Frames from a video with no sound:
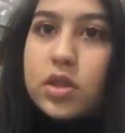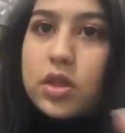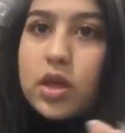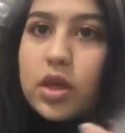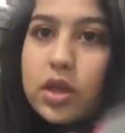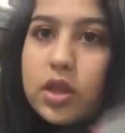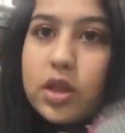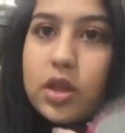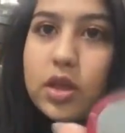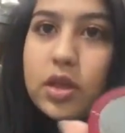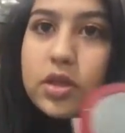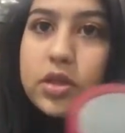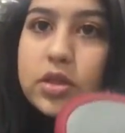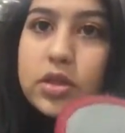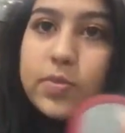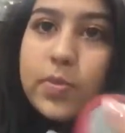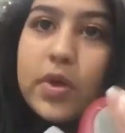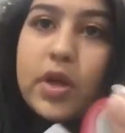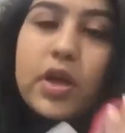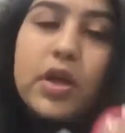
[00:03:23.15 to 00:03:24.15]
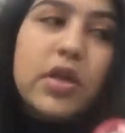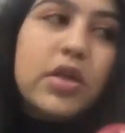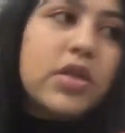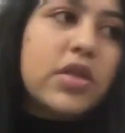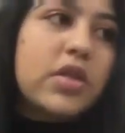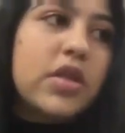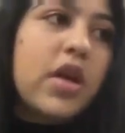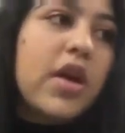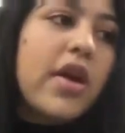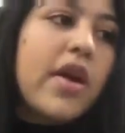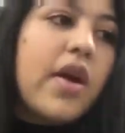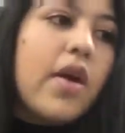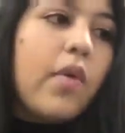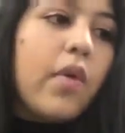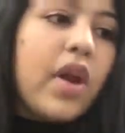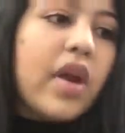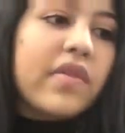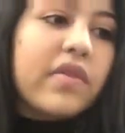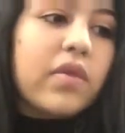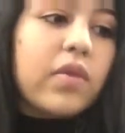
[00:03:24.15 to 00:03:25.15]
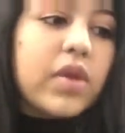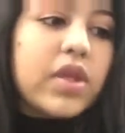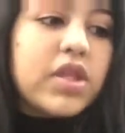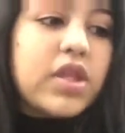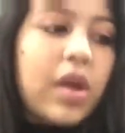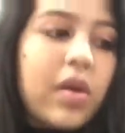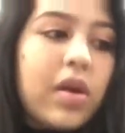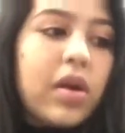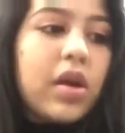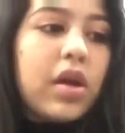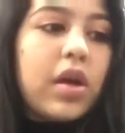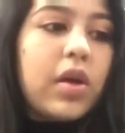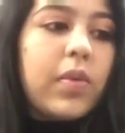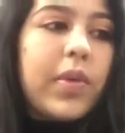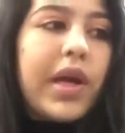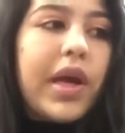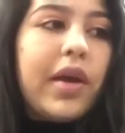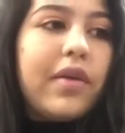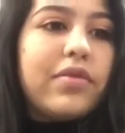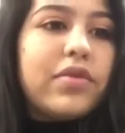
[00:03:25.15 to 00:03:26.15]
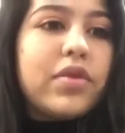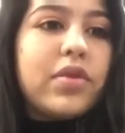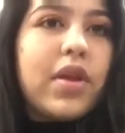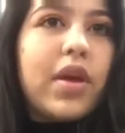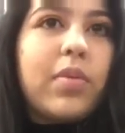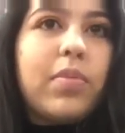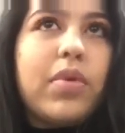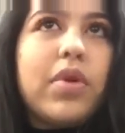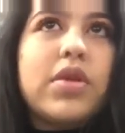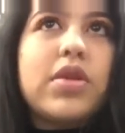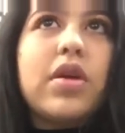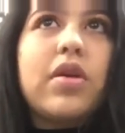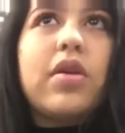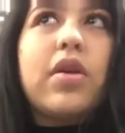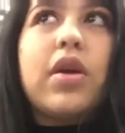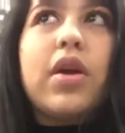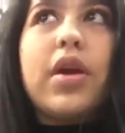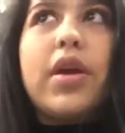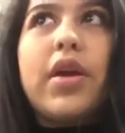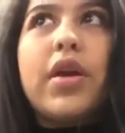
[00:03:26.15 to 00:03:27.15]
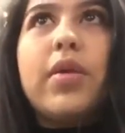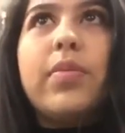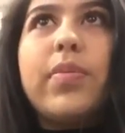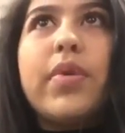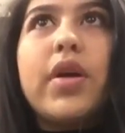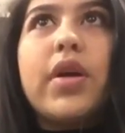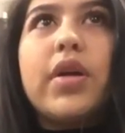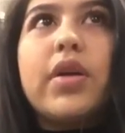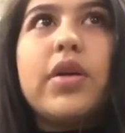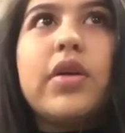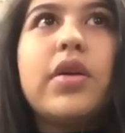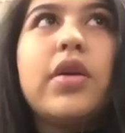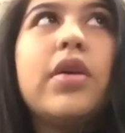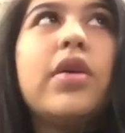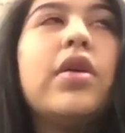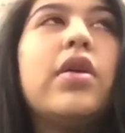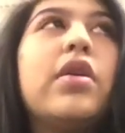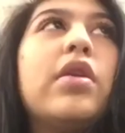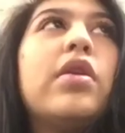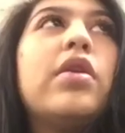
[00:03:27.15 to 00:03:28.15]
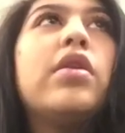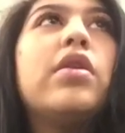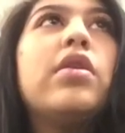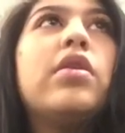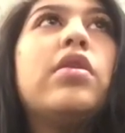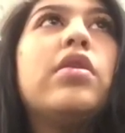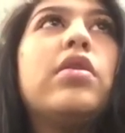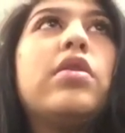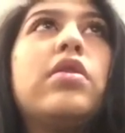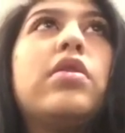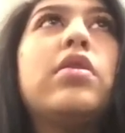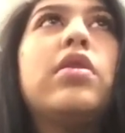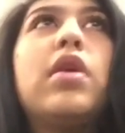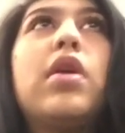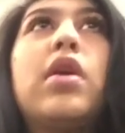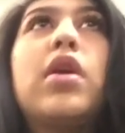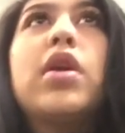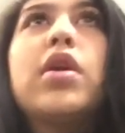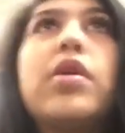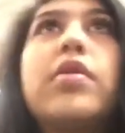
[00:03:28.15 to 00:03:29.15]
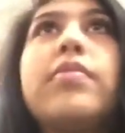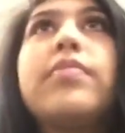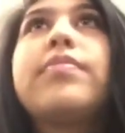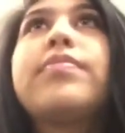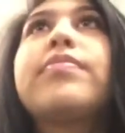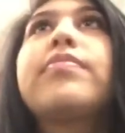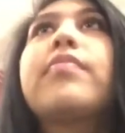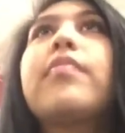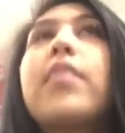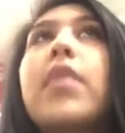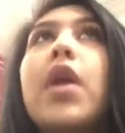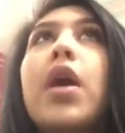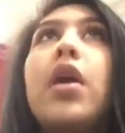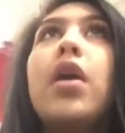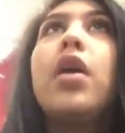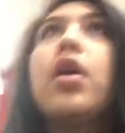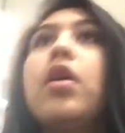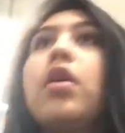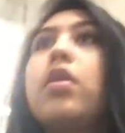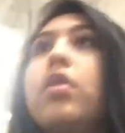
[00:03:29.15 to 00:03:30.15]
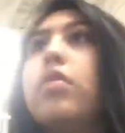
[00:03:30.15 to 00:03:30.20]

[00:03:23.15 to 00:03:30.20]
like this because whenever we shower her we have to like brush out her hair but I don't know.